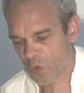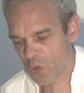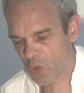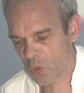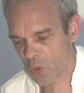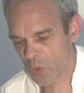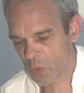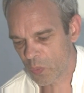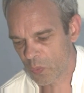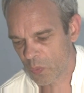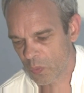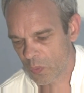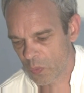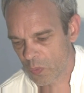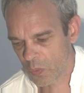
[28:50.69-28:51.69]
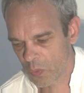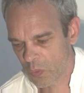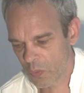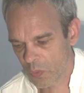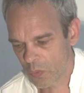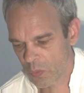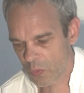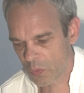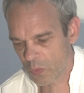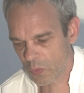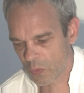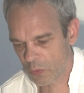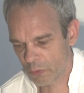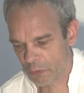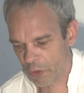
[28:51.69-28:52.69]
So,
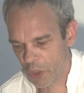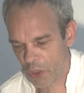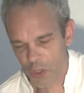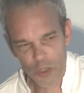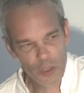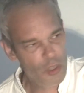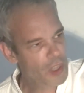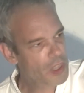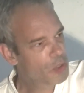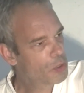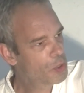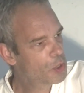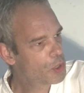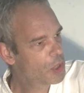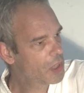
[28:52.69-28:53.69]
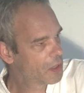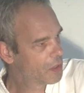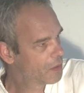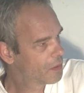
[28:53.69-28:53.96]
fear is a dangerous thing.